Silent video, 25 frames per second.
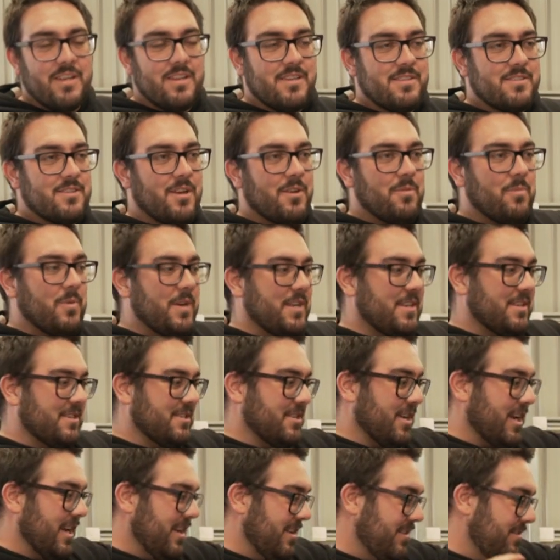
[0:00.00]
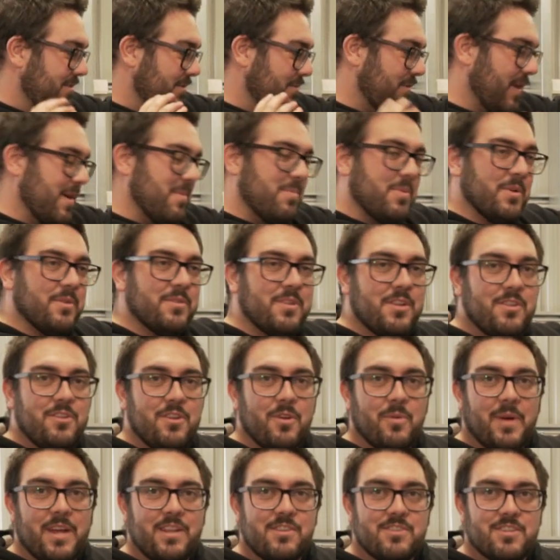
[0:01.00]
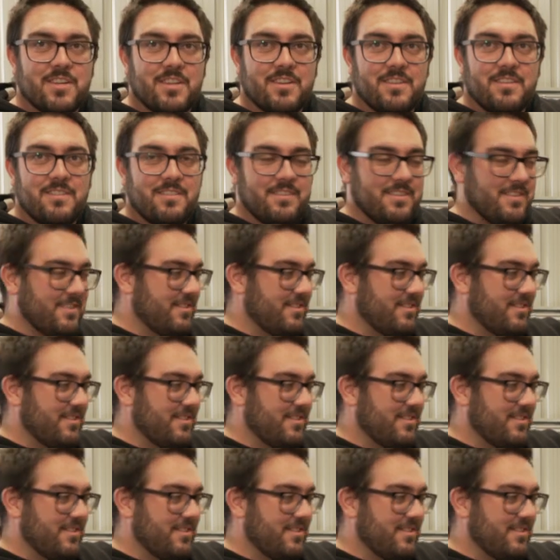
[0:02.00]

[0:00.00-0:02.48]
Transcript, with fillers: So we decided to rebuild the new engine,